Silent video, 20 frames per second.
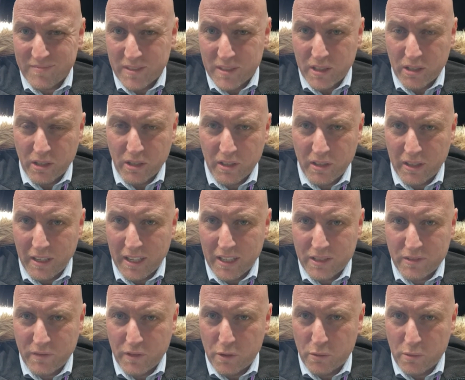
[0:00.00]
you look at the
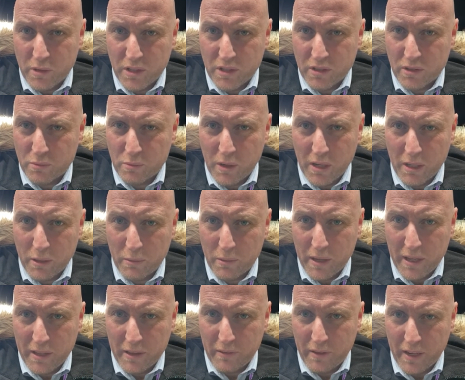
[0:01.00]
last few weeks as well
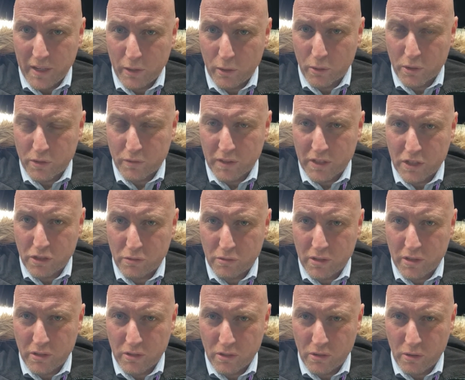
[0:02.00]
where they've had loads of
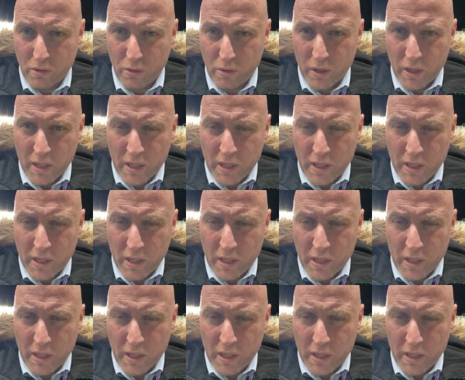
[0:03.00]
injuries. So